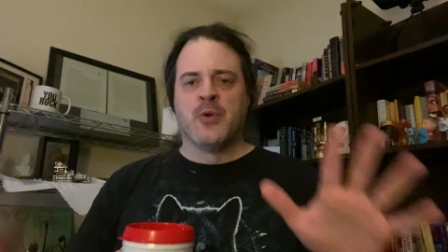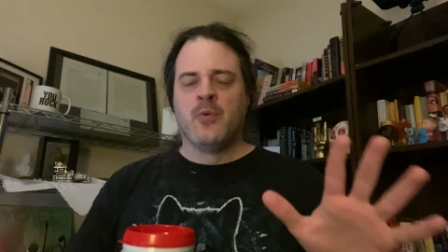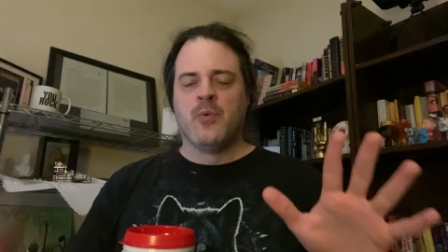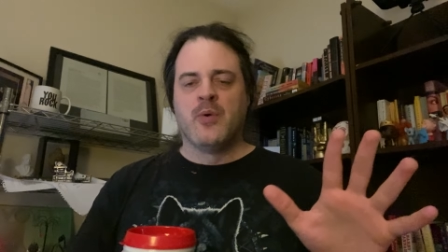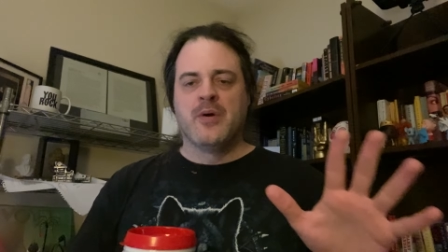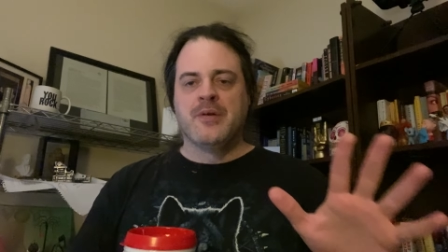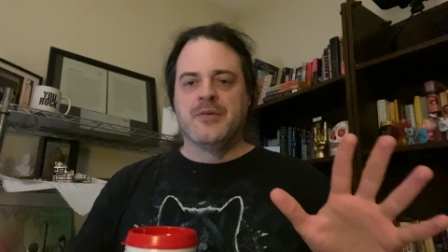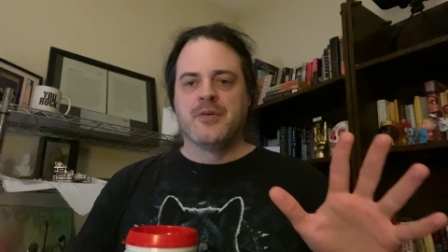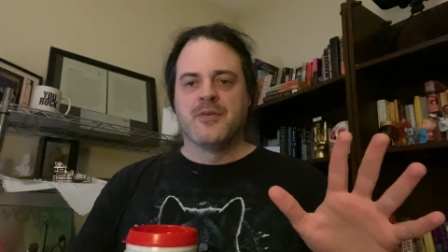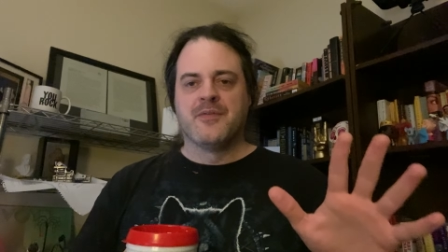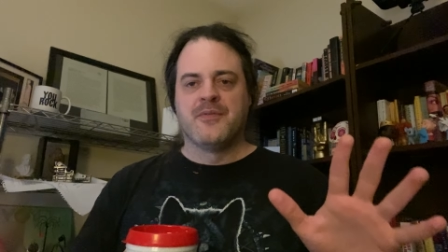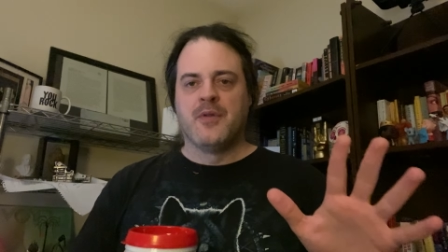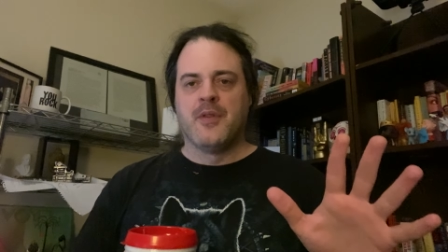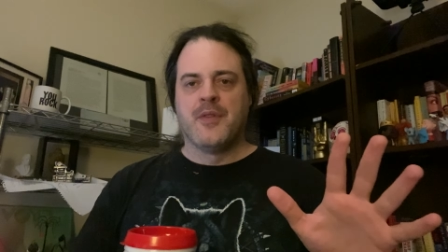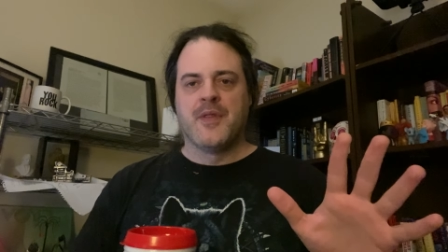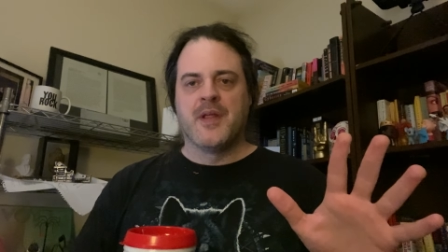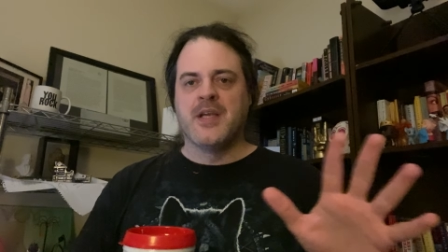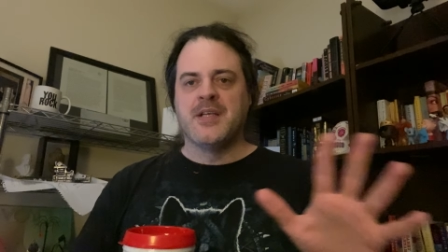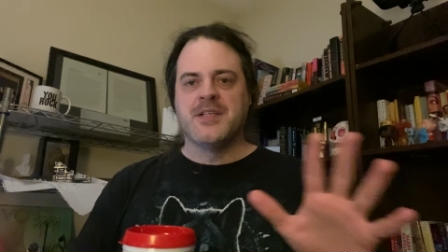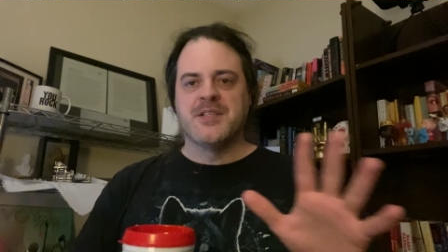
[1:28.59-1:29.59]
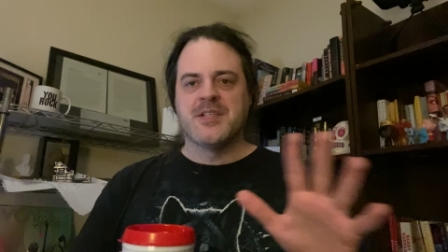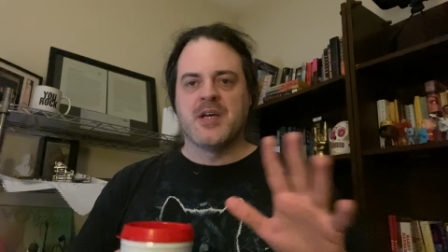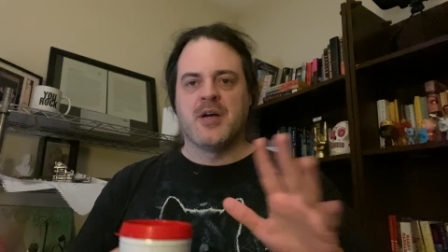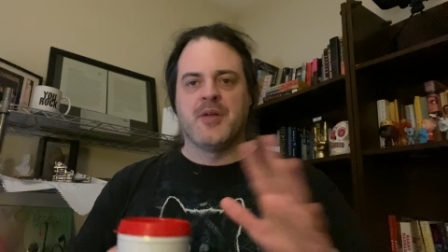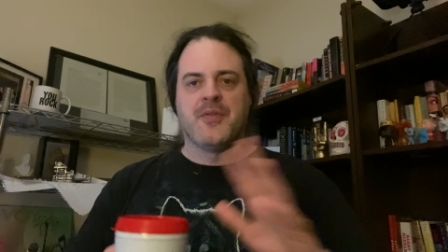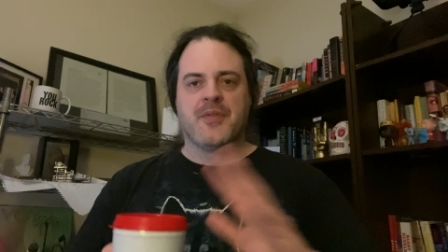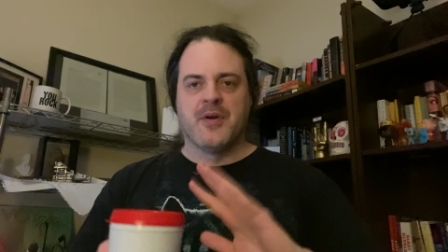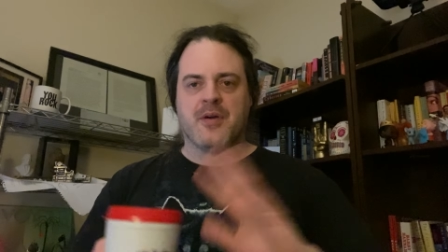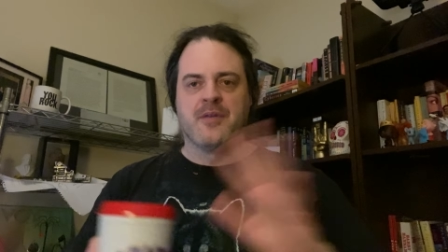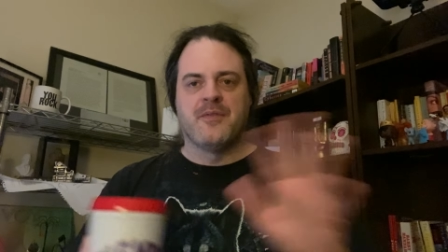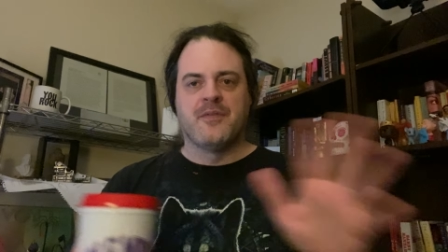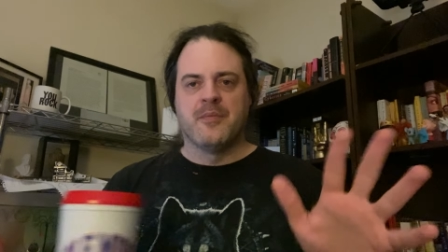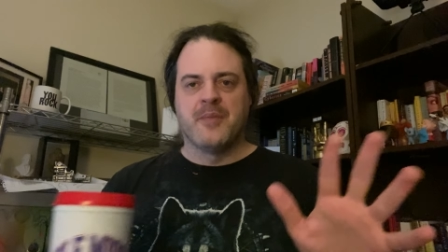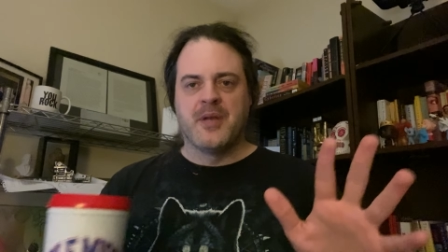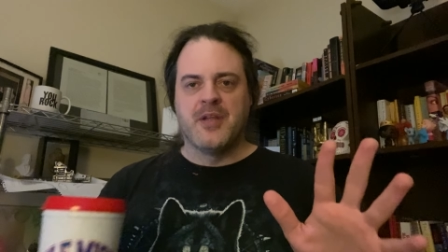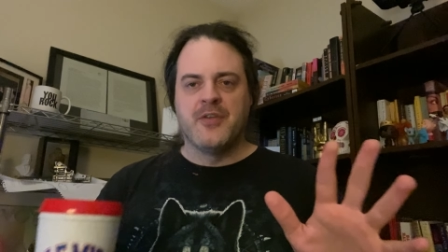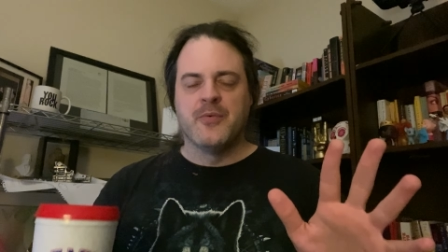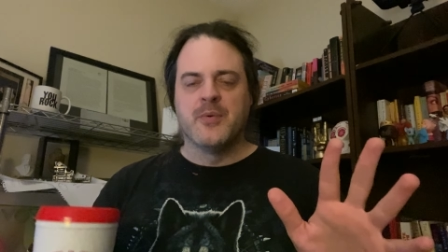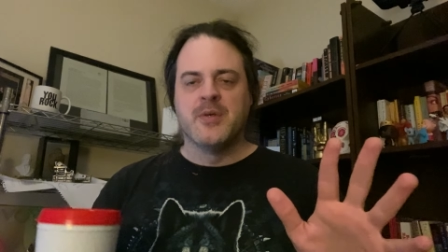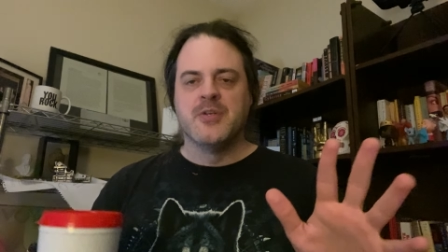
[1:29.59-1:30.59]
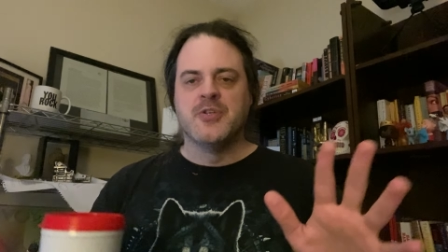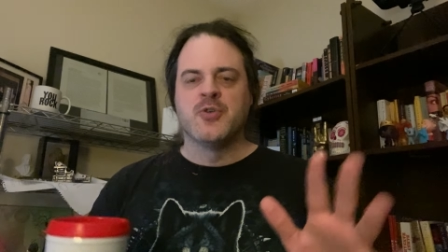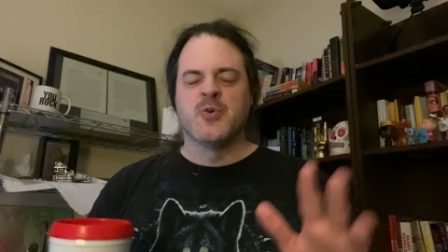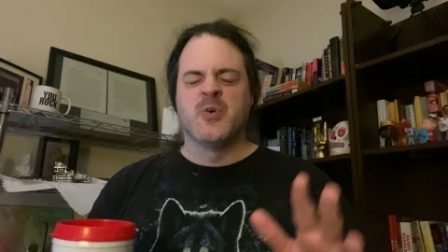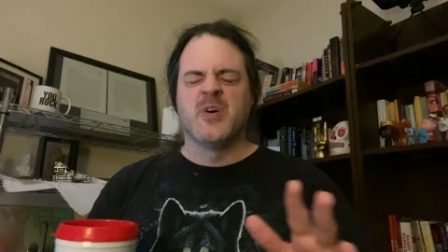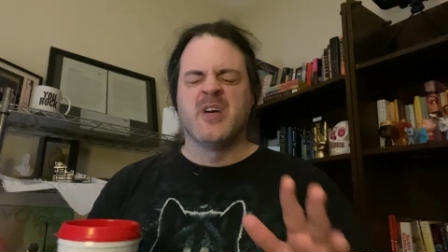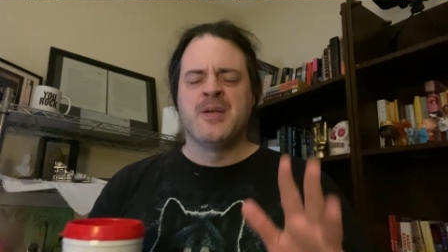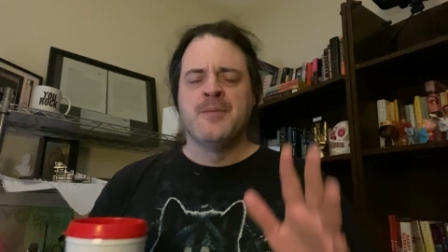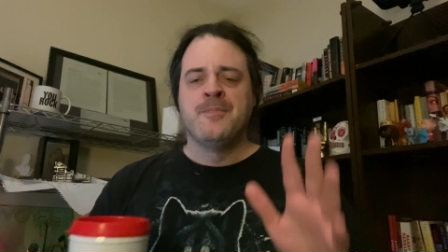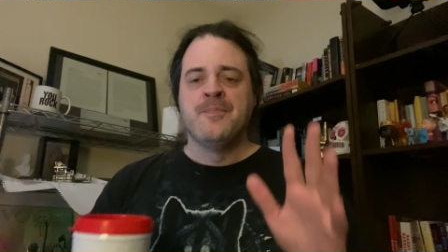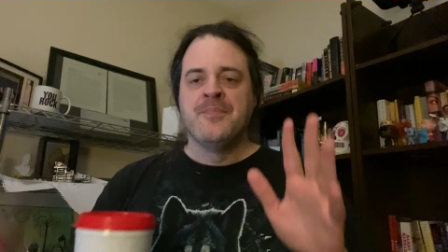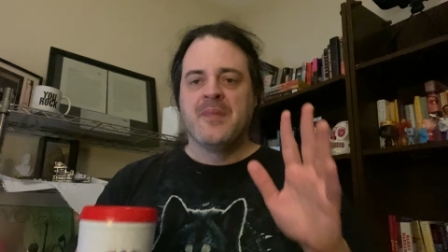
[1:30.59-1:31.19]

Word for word: wonderful things out there for me to enjoy,